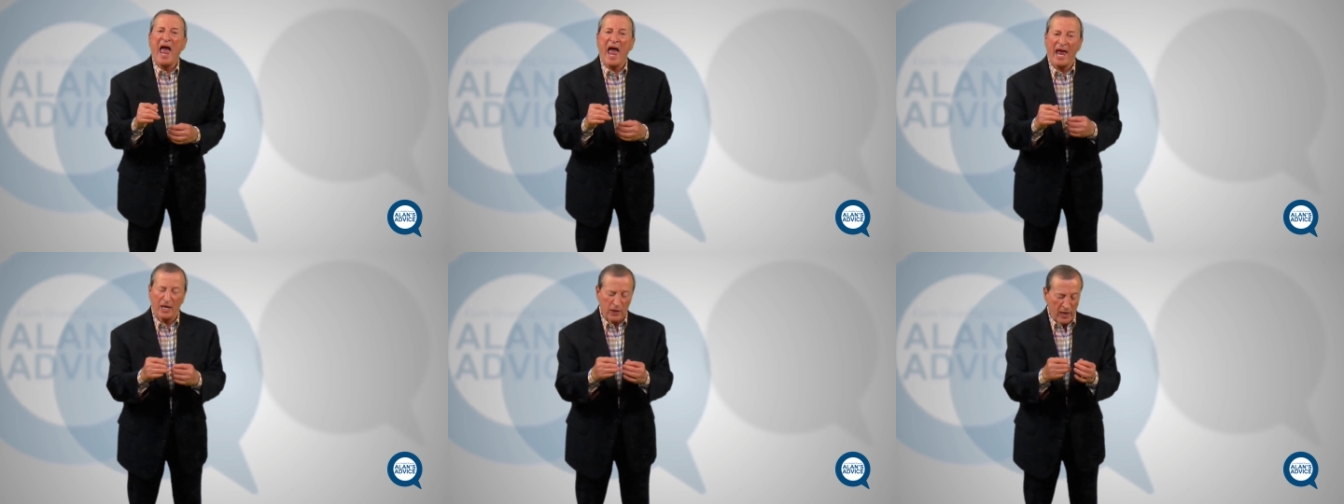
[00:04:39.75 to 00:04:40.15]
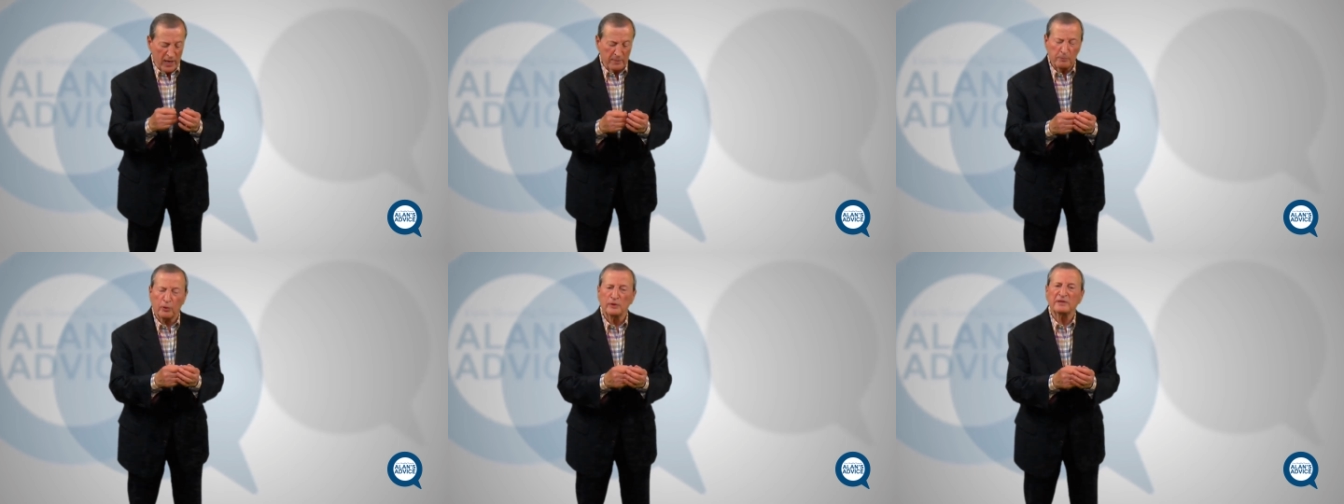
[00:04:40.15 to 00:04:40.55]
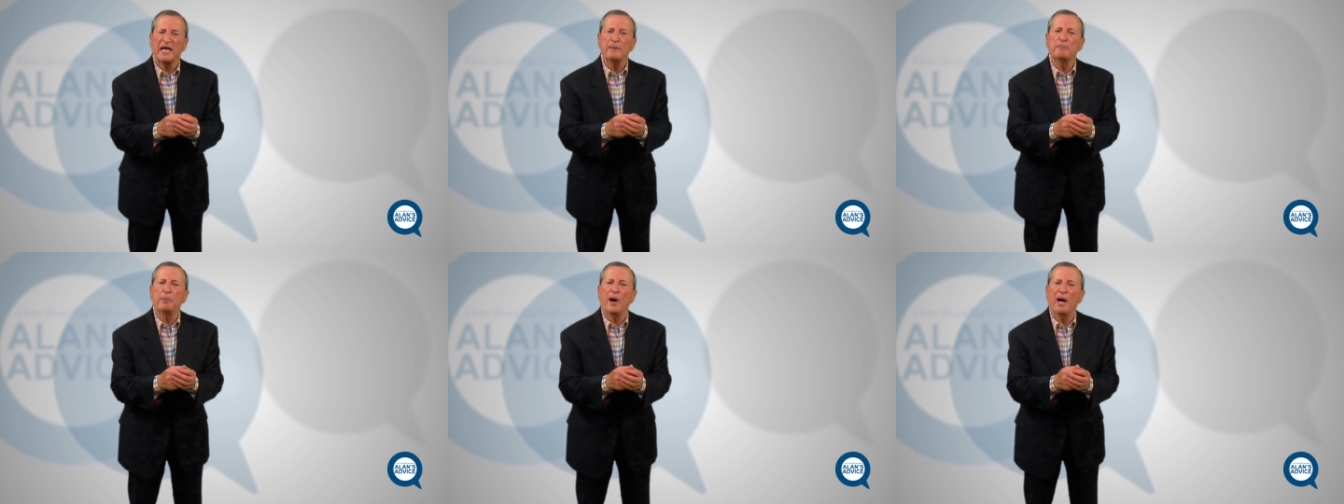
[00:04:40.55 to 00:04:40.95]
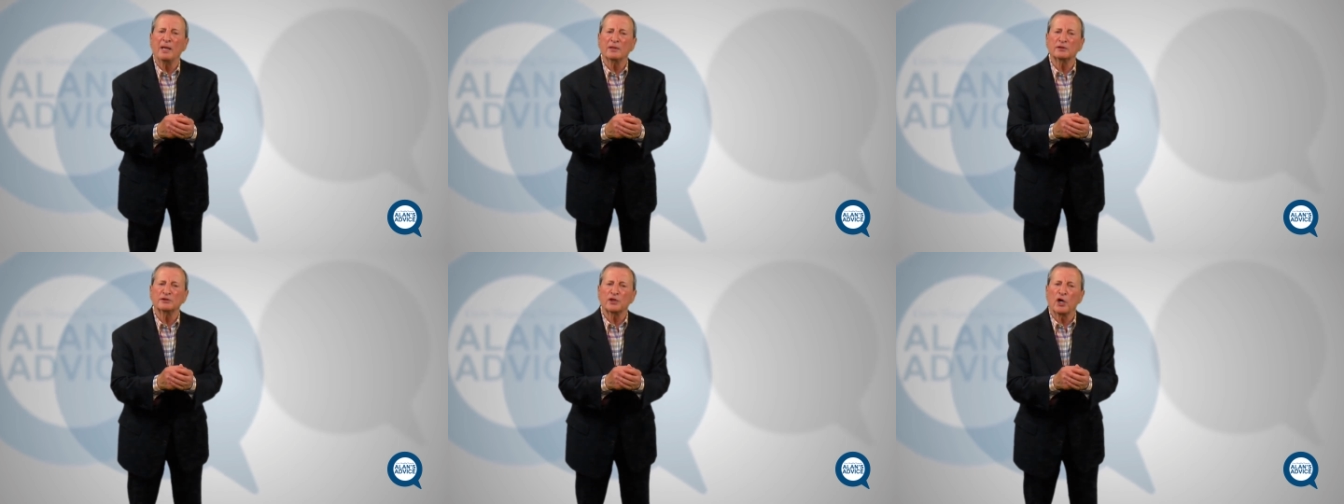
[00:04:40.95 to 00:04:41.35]
and it puts a
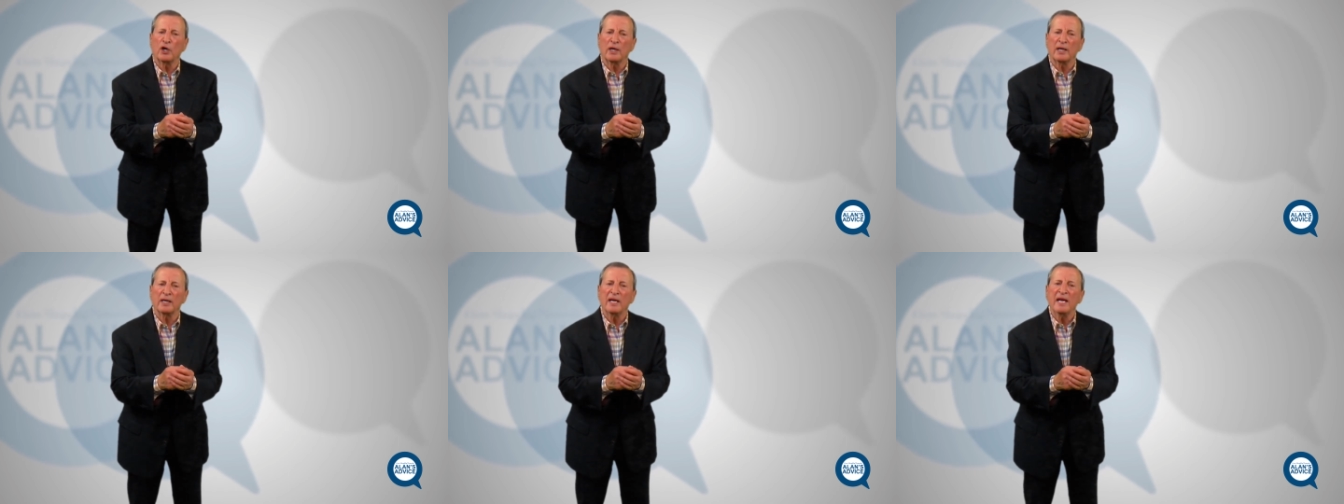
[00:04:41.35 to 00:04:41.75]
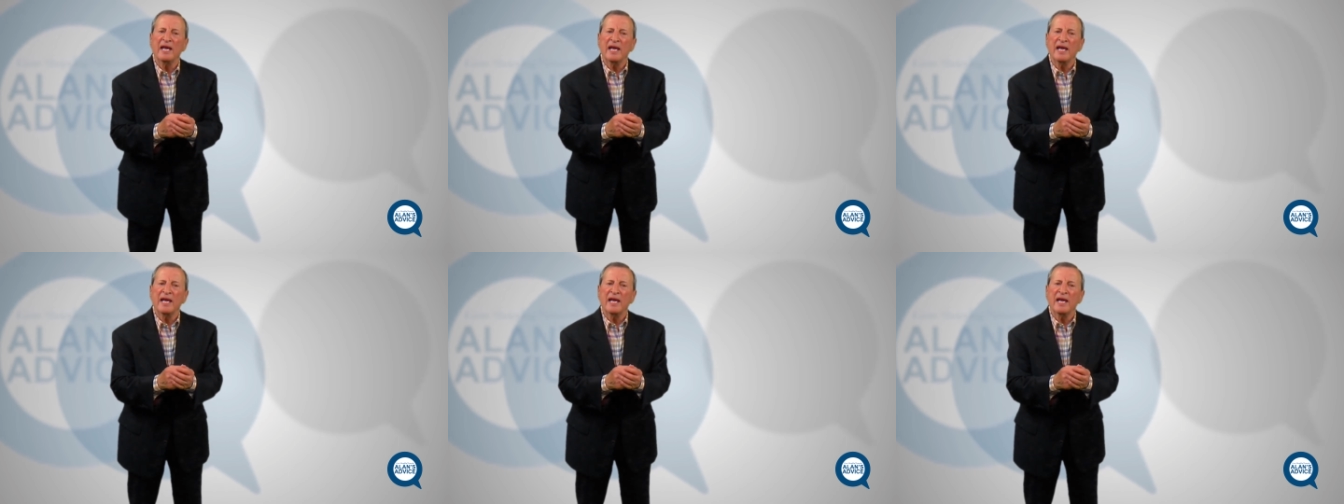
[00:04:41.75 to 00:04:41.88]
polish on it.